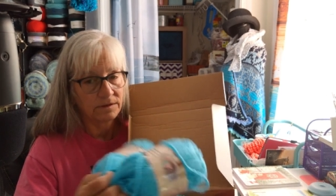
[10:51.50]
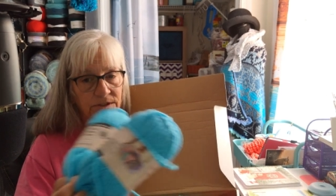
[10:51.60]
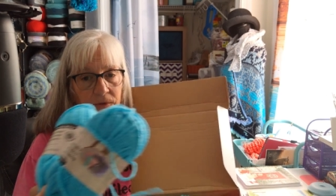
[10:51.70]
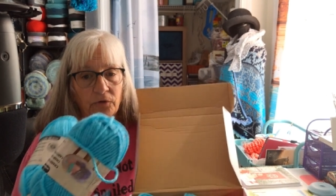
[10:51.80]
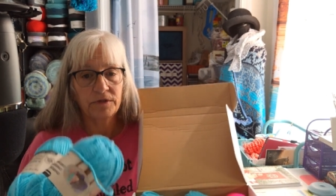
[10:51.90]

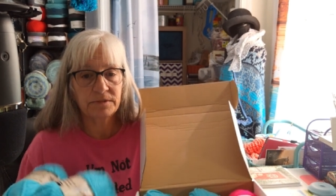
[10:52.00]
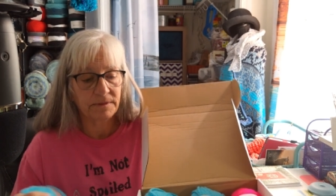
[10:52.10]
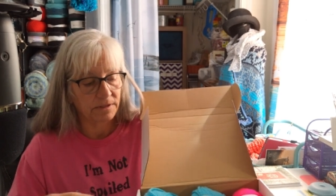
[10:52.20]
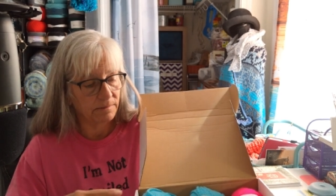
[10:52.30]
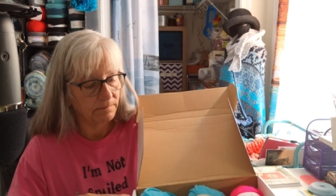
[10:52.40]
Some
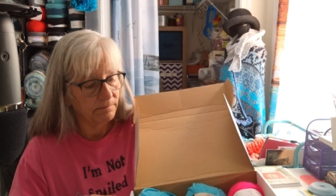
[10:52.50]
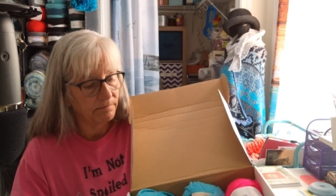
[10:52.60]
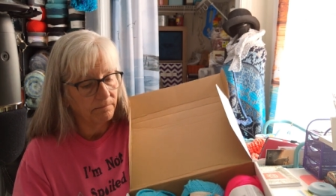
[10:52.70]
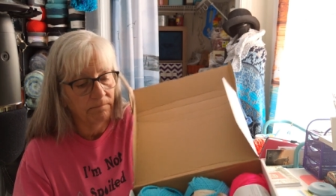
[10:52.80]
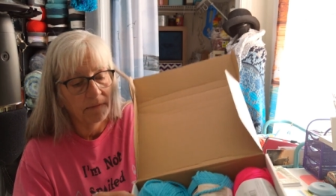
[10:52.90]
charisma.
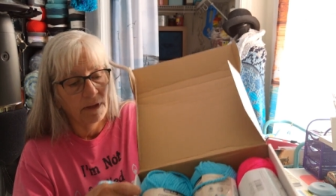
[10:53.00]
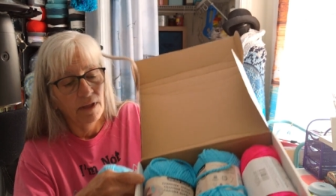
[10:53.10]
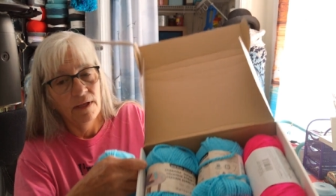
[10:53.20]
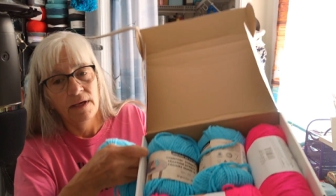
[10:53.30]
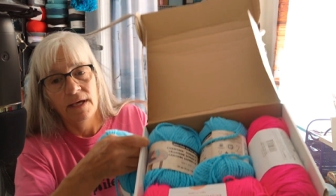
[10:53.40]

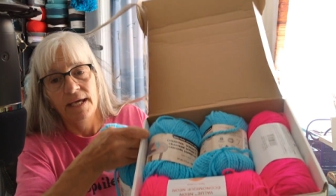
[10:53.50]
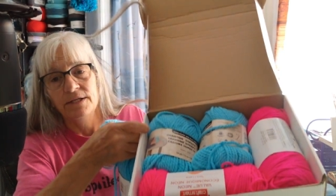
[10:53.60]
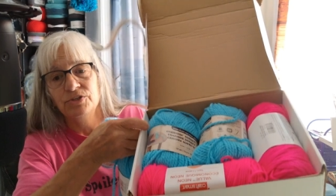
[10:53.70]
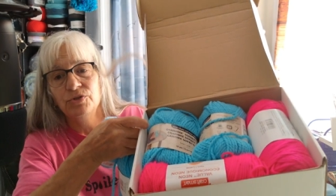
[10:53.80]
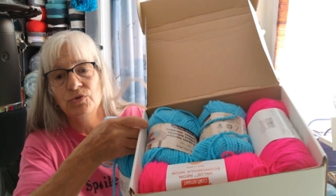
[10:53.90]

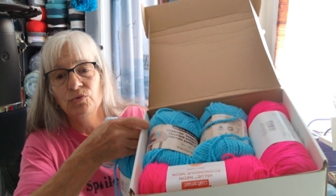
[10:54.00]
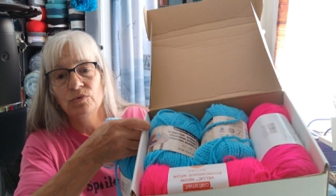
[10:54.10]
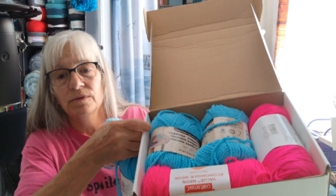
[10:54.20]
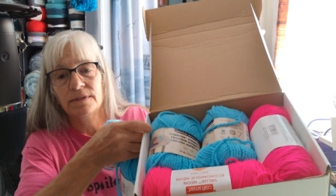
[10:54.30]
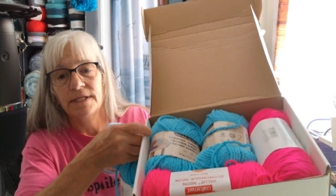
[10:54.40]
And
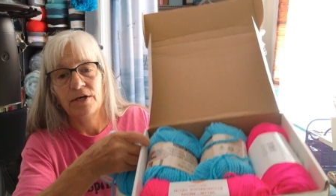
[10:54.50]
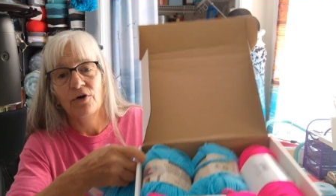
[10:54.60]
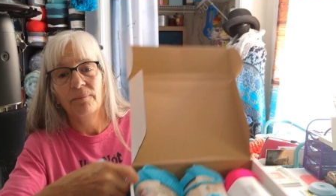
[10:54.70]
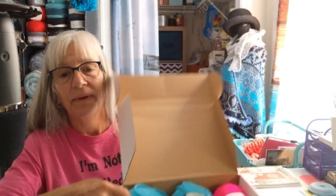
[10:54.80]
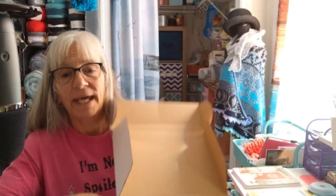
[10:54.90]
two
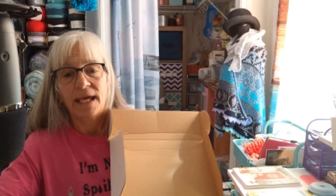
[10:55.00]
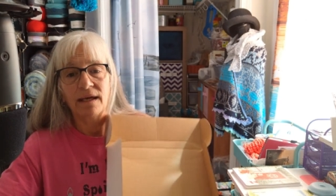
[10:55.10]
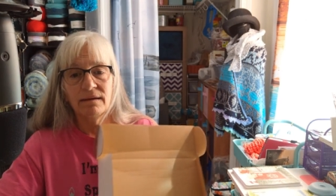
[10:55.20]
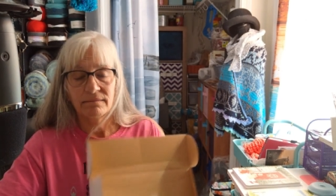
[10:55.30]
neon pink.